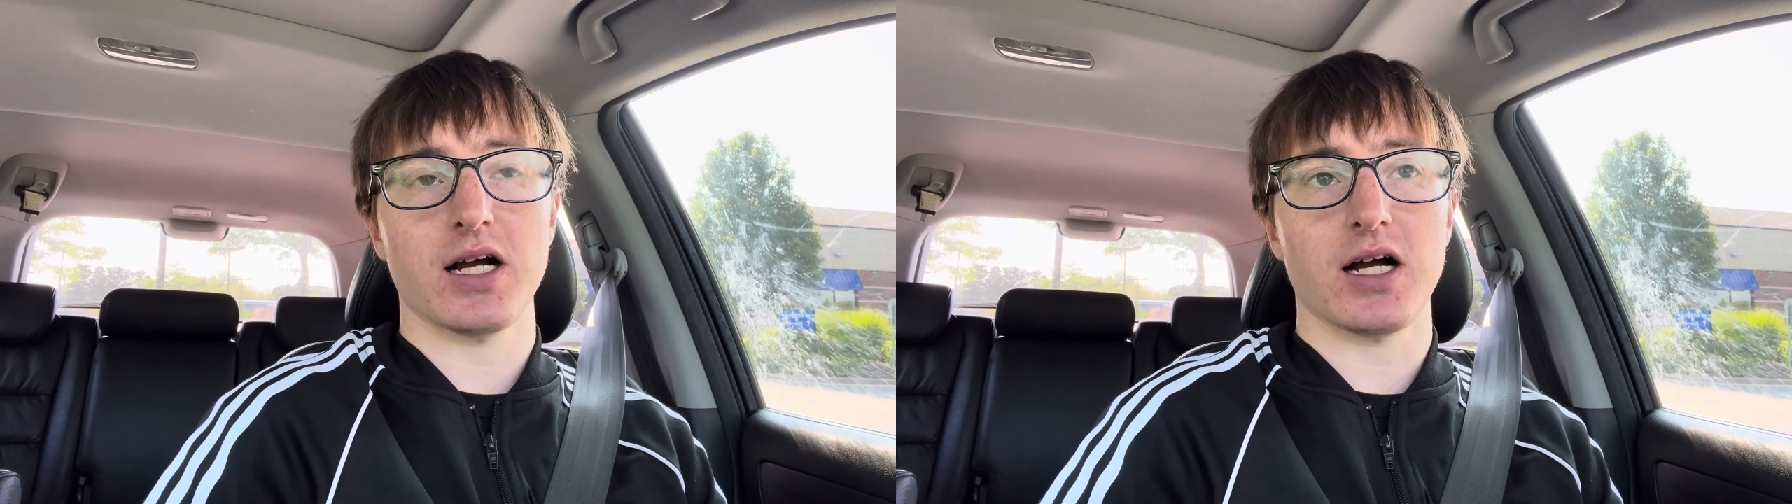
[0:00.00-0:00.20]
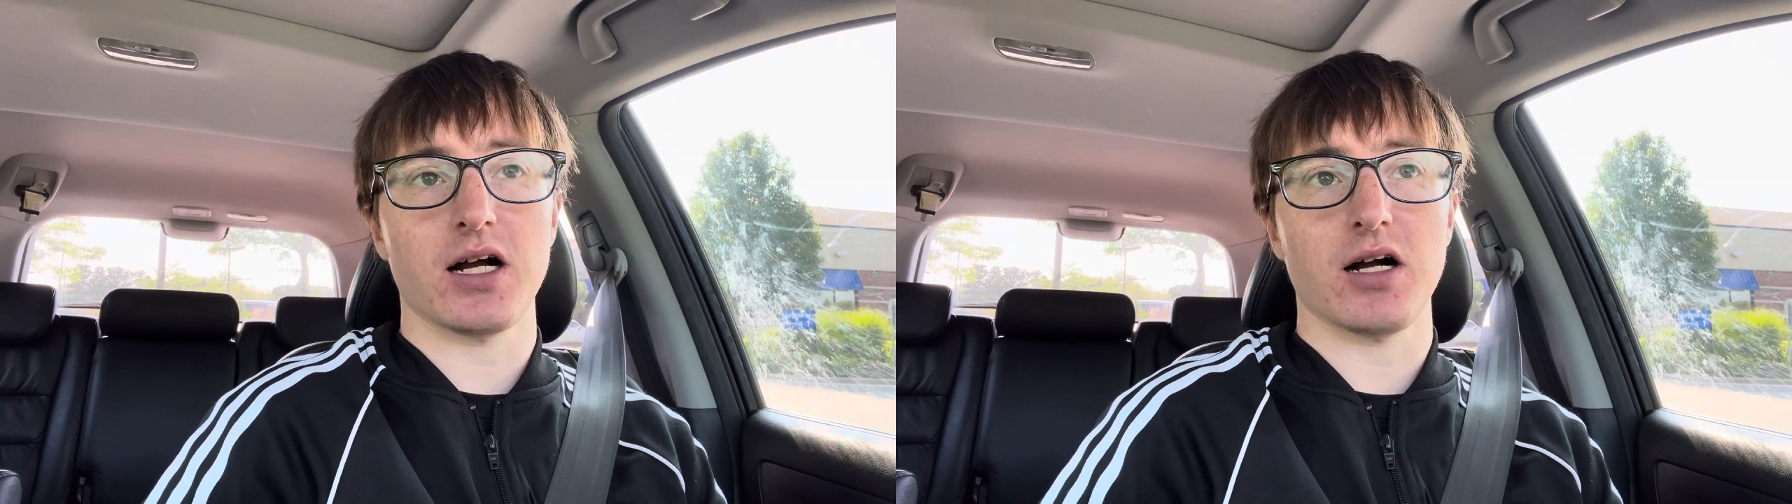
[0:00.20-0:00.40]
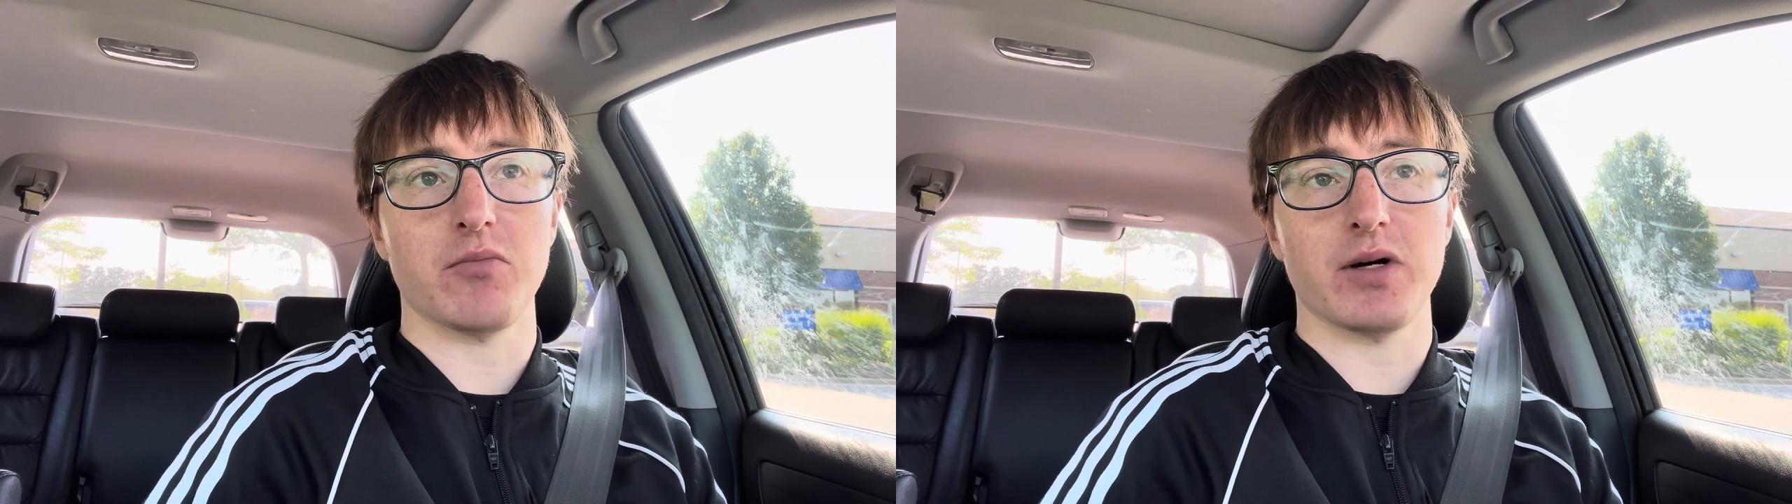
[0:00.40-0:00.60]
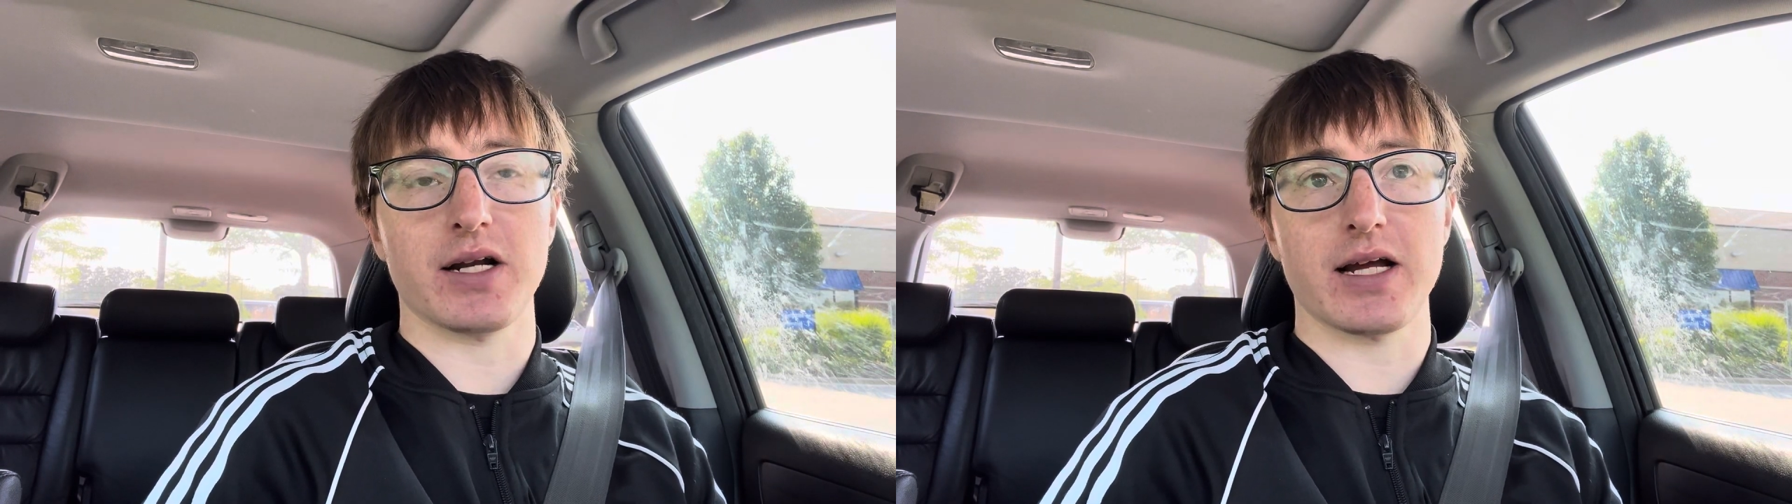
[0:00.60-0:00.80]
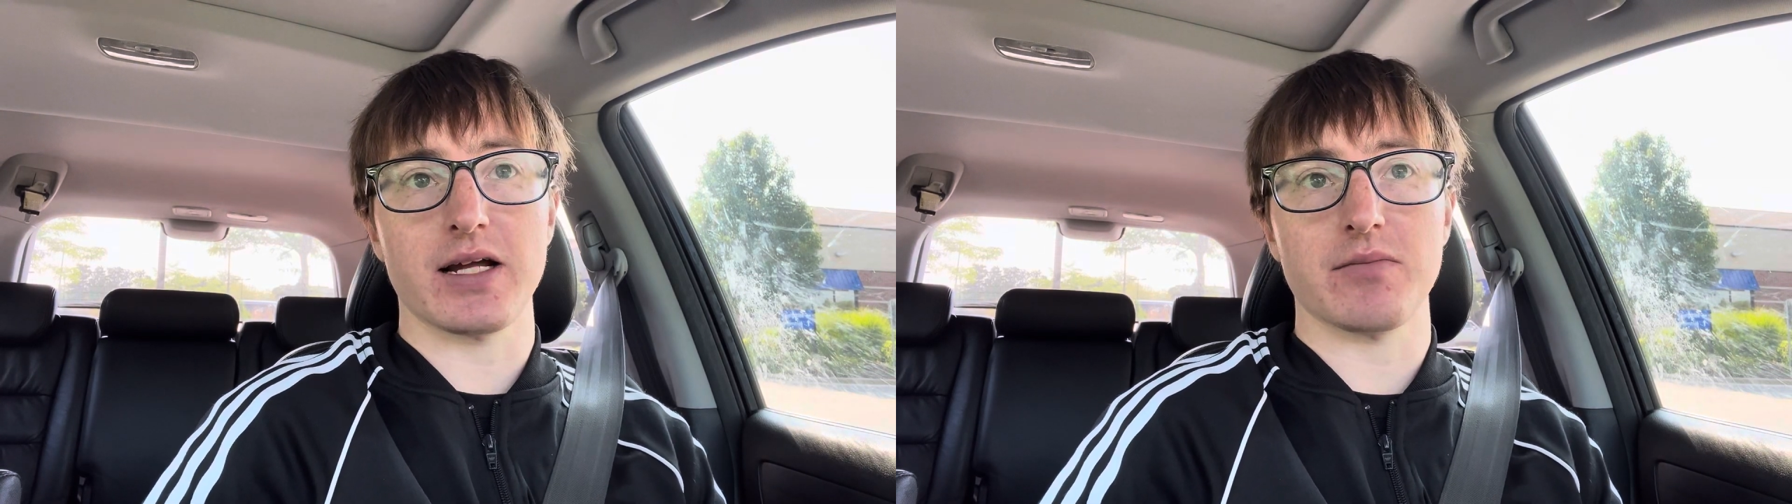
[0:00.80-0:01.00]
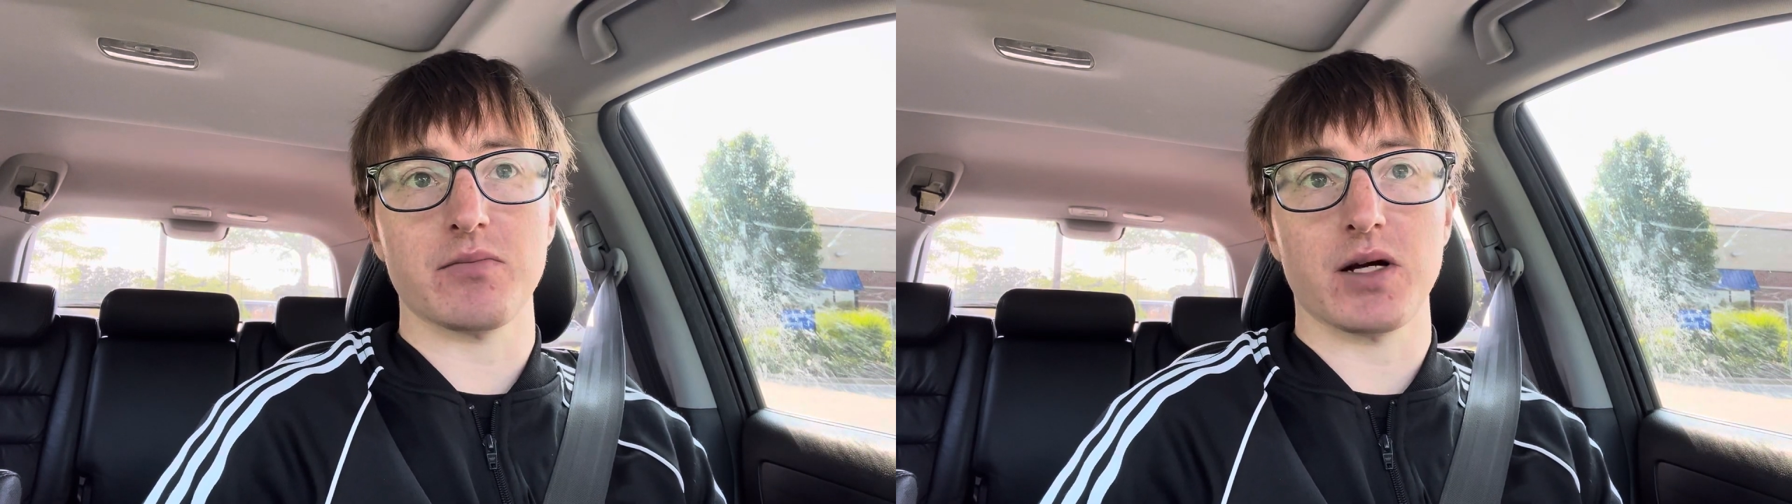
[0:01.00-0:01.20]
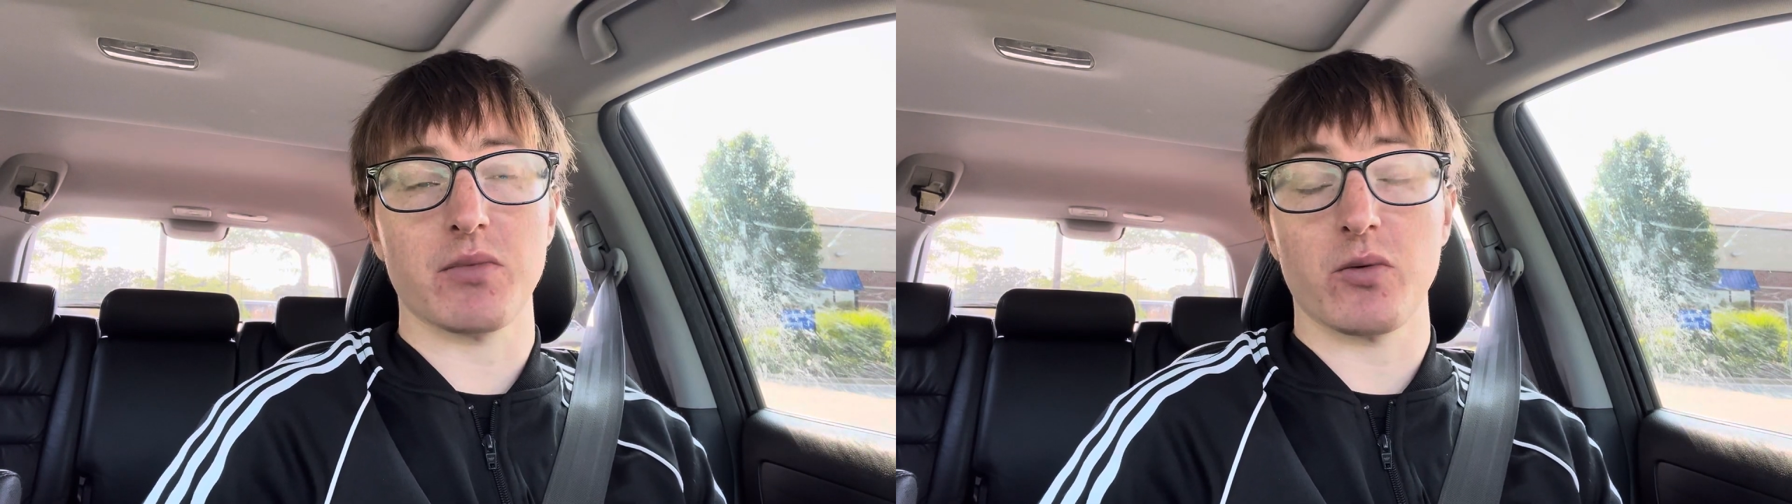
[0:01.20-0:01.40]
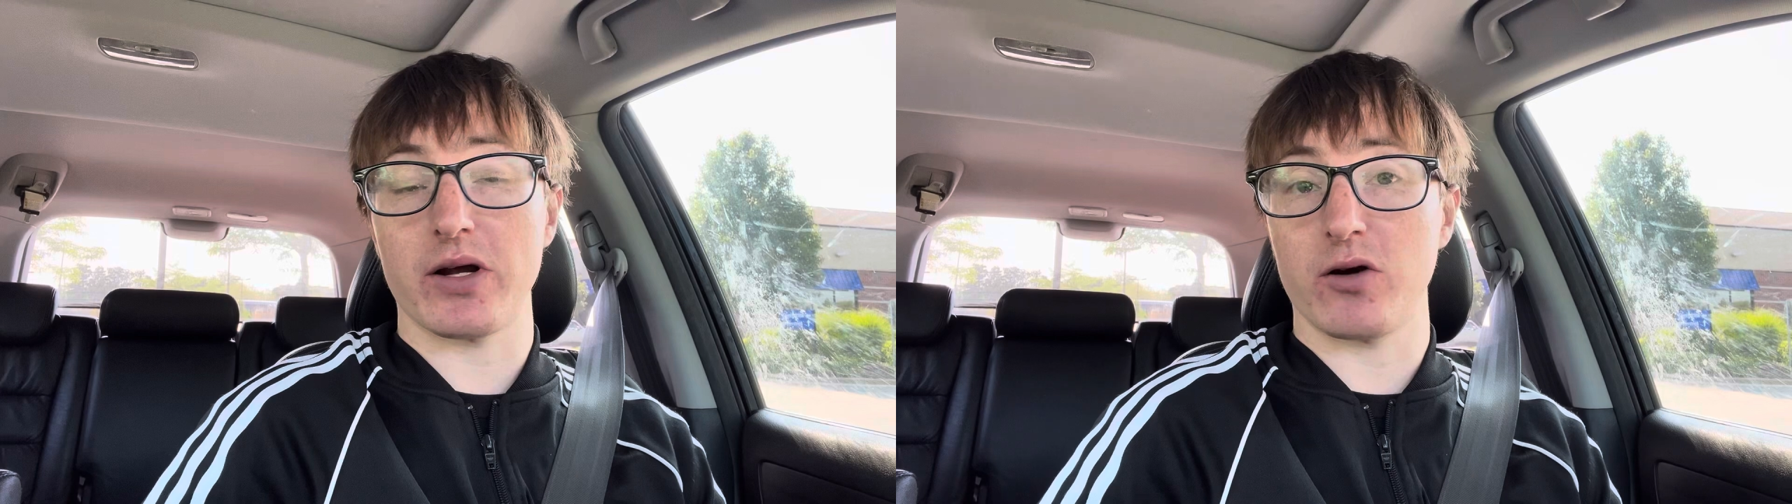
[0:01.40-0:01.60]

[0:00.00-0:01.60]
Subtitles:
but on my way